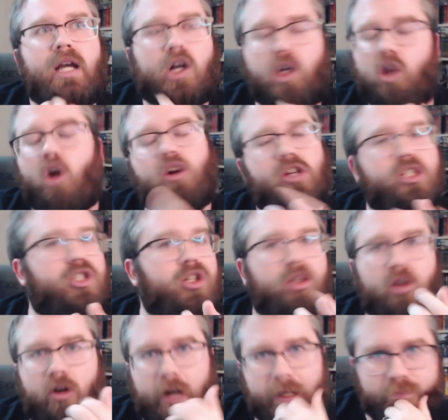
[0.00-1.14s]
Clark is still
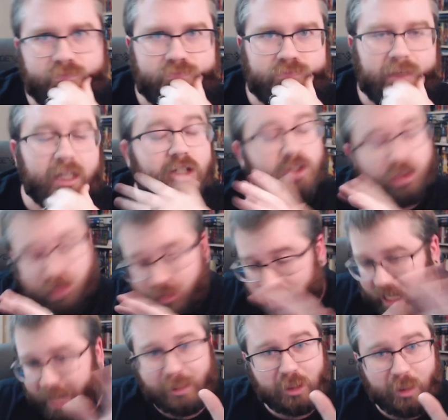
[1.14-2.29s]
learning. He's still learning
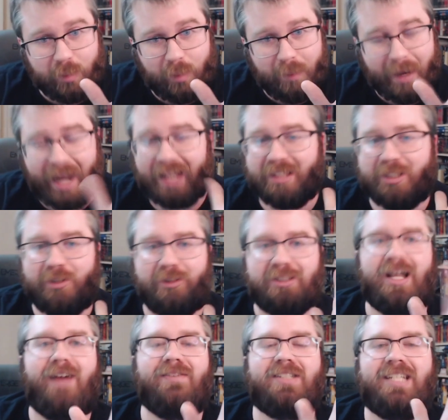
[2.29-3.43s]
how to be Superman, so it's
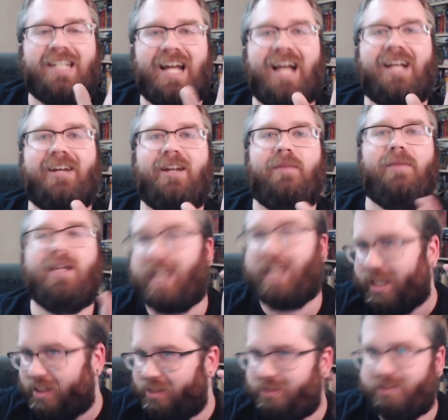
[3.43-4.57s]
obviously not going to be
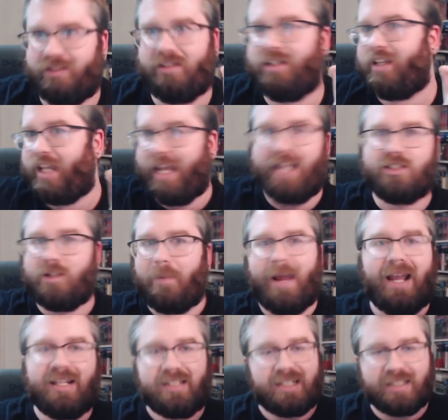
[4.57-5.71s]
like, he's
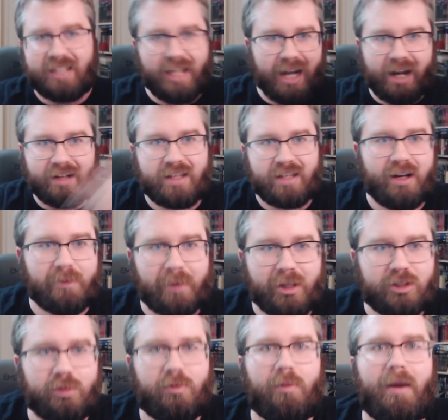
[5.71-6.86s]
amazing, 10 out of 10 at being
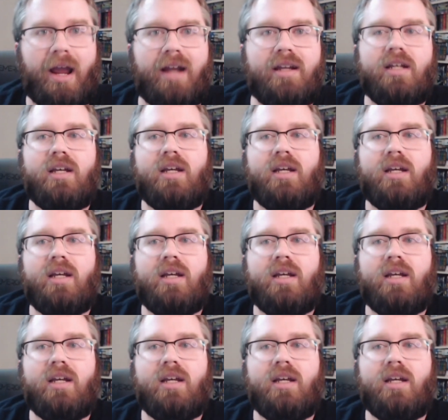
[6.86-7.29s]
Superman.